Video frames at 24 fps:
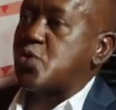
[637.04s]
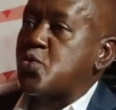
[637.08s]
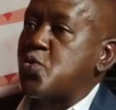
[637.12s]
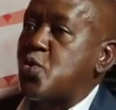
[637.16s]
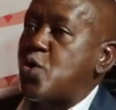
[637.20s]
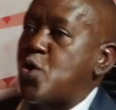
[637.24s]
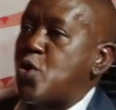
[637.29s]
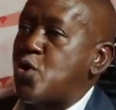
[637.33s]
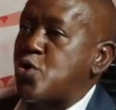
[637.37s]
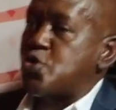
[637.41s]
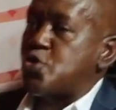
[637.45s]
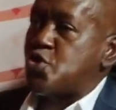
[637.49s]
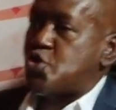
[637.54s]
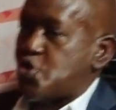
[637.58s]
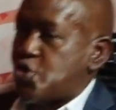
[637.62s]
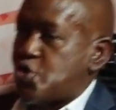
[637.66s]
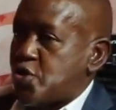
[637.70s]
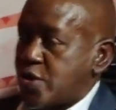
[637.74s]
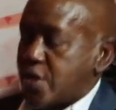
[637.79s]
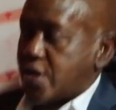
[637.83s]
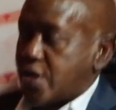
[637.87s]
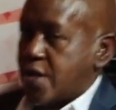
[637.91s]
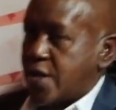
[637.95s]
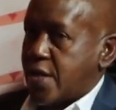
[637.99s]
to
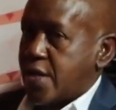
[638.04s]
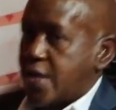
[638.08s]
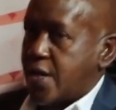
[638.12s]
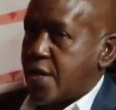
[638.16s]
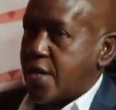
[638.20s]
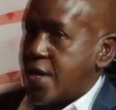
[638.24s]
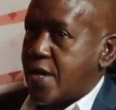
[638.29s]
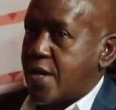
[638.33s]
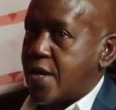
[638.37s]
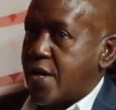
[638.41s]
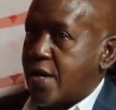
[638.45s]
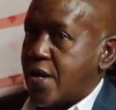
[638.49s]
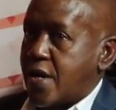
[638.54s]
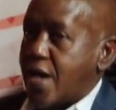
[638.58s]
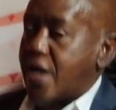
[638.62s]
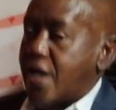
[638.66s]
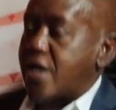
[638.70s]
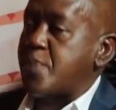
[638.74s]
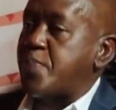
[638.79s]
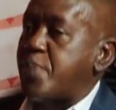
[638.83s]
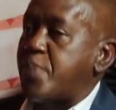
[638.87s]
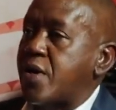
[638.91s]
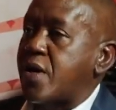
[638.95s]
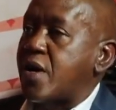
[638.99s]
launch a
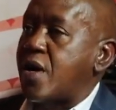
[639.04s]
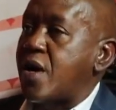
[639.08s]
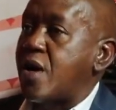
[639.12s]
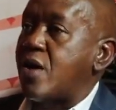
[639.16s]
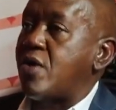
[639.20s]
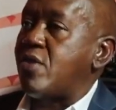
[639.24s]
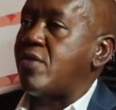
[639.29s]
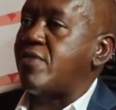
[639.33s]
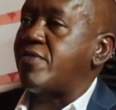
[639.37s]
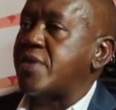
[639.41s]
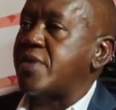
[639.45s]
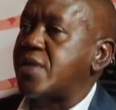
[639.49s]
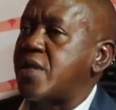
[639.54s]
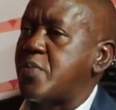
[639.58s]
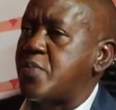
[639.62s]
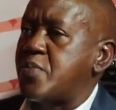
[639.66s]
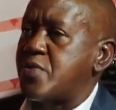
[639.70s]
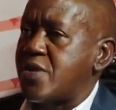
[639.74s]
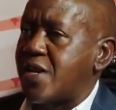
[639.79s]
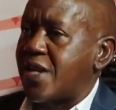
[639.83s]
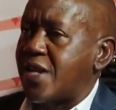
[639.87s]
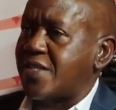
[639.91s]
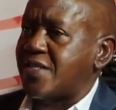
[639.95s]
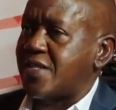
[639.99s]
replica of a
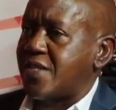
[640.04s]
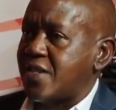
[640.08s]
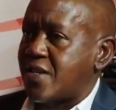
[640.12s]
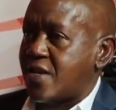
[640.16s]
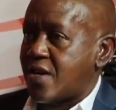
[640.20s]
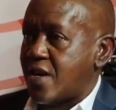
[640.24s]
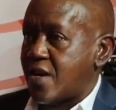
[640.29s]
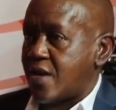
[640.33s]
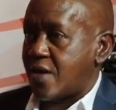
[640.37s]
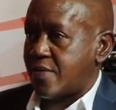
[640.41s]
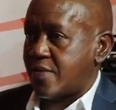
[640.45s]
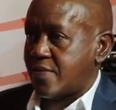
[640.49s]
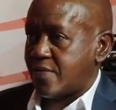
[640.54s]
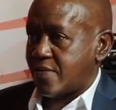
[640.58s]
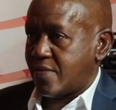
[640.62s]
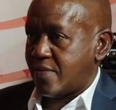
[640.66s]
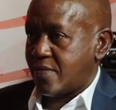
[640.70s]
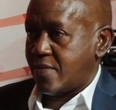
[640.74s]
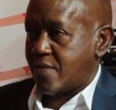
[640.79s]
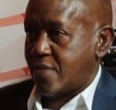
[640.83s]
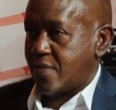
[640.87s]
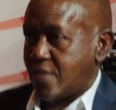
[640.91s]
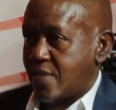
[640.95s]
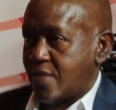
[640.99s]
WRC car
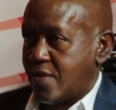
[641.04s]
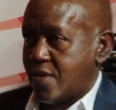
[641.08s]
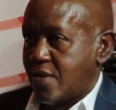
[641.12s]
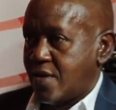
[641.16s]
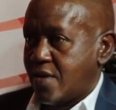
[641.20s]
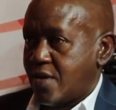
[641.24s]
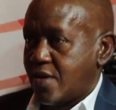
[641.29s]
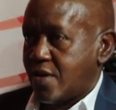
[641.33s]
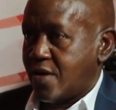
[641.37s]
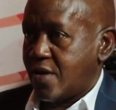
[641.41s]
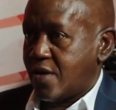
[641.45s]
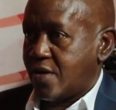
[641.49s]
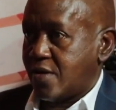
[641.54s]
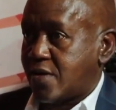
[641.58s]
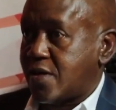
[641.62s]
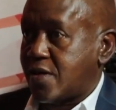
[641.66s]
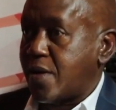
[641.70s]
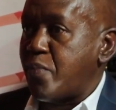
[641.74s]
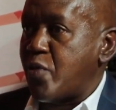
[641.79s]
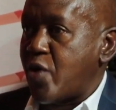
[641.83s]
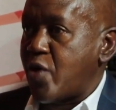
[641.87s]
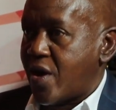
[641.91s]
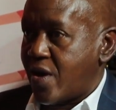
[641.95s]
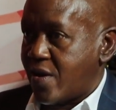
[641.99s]

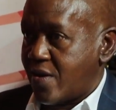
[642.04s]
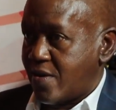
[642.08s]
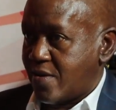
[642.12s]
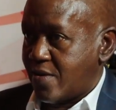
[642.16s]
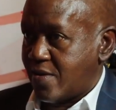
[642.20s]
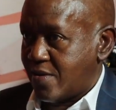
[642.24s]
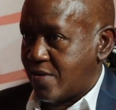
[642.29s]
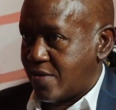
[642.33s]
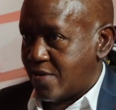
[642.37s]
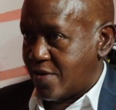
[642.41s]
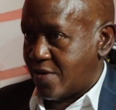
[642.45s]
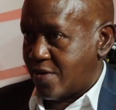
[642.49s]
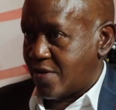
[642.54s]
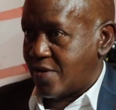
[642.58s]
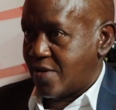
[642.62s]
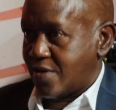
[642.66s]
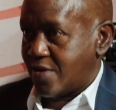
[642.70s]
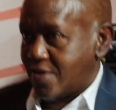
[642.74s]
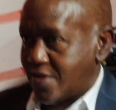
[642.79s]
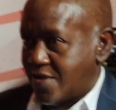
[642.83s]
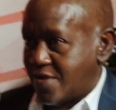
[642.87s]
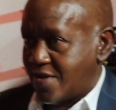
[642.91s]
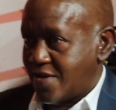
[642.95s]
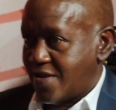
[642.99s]
somewhere
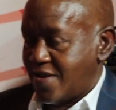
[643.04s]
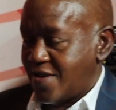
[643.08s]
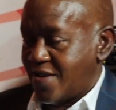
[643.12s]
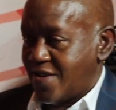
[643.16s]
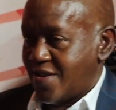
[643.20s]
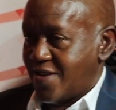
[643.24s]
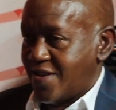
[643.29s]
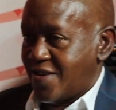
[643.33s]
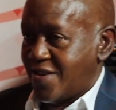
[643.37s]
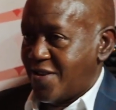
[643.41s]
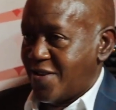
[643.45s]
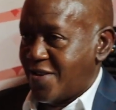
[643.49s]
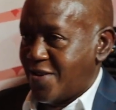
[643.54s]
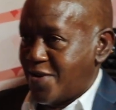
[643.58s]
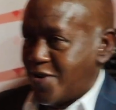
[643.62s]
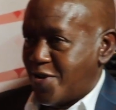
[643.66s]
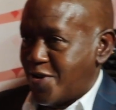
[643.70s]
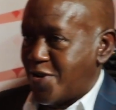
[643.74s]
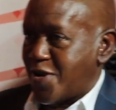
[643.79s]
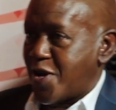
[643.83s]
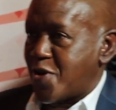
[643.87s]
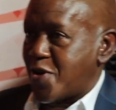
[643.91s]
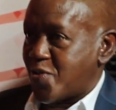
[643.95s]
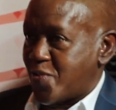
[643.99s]

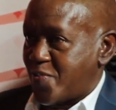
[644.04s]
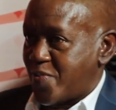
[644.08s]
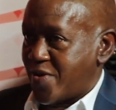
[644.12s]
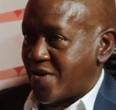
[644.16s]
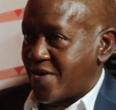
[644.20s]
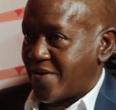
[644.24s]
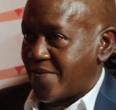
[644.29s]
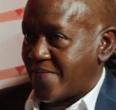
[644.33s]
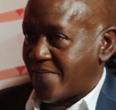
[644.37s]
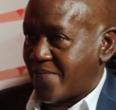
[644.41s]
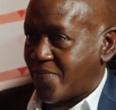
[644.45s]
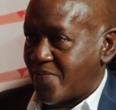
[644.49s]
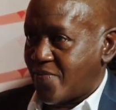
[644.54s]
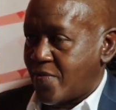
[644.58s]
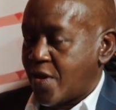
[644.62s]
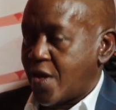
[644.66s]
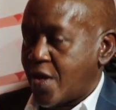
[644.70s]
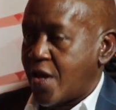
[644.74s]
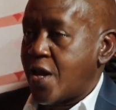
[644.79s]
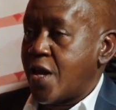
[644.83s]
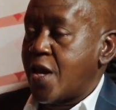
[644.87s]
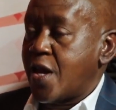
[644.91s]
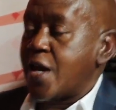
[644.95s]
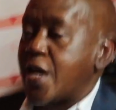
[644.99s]
in Nairobi.
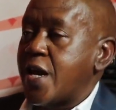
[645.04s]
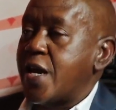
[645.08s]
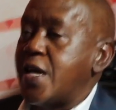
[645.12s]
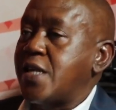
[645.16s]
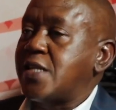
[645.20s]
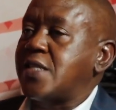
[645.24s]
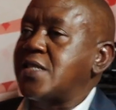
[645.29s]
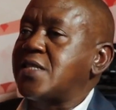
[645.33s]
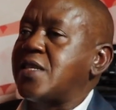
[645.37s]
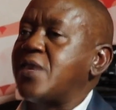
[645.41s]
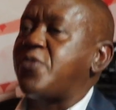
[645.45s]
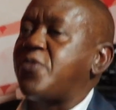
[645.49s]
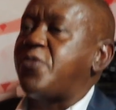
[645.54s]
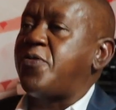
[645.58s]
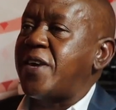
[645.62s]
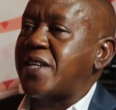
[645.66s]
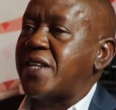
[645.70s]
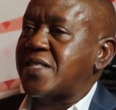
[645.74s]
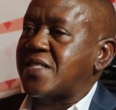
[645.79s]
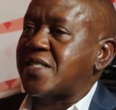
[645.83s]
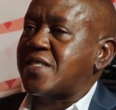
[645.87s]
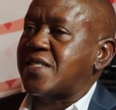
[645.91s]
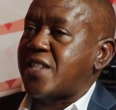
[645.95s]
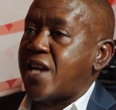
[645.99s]
It is the
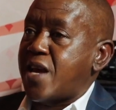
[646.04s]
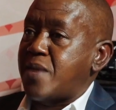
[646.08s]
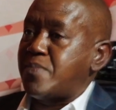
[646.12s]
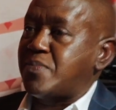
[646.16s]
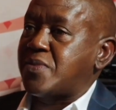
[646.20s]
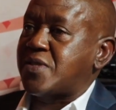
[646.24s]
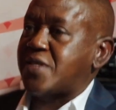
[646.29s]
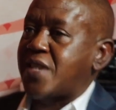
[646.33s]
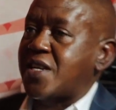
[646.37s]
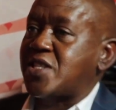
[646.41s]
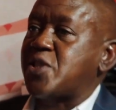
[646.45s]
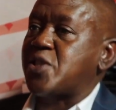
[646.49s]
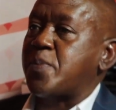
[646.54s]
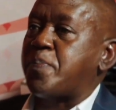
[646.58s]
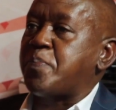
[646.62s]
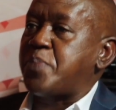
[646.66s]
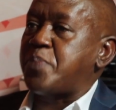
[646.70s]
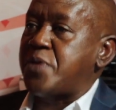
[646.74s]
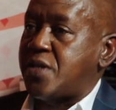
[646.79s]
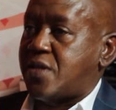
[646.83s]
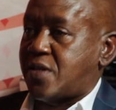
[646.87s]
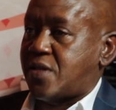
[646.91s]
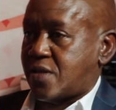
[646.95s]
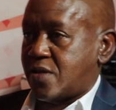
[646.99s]
first time such a
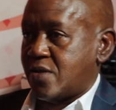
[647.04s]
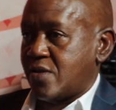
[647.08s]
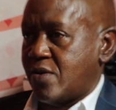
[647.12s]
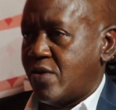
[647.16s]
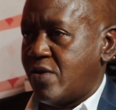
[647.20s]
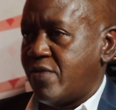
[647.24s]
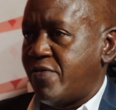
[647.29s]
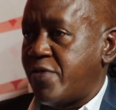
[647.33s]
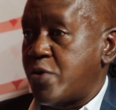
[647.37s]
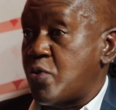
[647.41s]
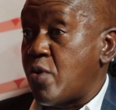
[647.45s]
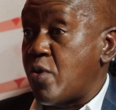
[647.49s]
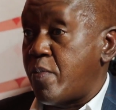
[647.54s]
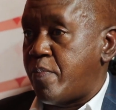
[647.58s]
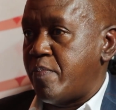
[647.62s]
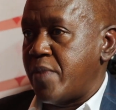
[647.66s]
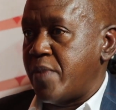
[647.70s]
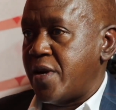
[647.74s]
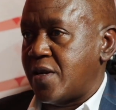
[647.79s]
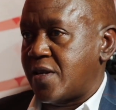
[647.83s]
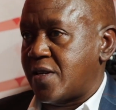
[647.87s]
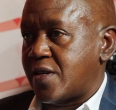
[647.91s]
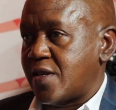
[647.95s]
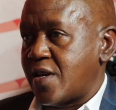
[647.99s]
piece of
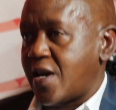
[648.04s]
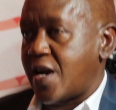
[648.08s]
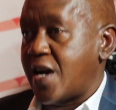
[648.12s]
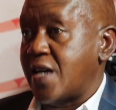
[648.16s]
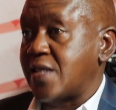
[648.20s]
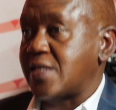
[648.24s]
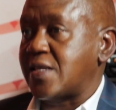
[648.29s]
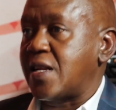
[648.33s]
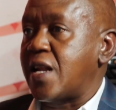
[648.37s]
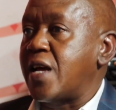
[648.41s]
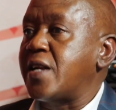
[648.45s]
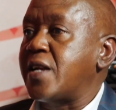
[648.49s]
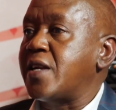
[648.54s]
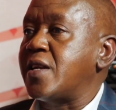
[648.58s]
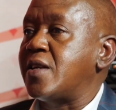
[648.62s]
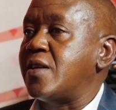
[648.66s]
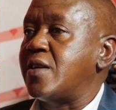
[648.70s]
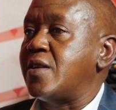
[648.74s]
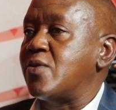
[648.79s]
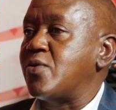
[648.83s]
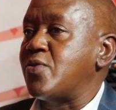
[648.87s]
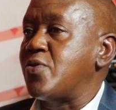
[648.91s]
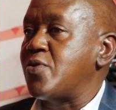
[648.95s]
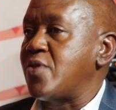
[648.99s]
equipment has
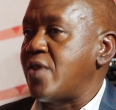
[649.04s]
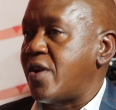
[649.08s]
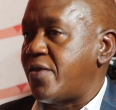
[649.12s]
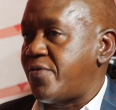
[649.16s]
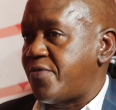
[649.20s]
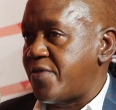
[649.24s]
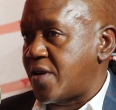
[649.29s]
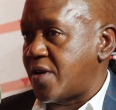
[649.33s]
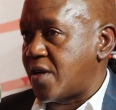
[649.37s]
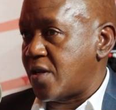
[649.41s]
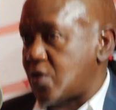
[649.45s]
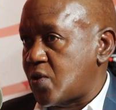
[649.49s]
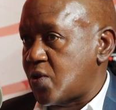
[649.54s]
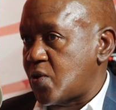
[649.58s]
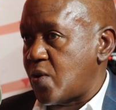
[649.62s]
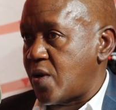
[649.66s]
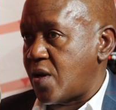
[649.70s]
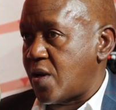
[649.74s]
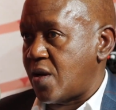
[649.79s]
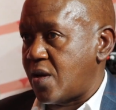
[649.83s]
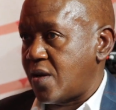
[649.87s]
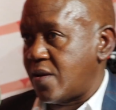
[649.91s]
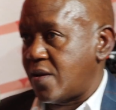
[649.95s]
landed on the African soil.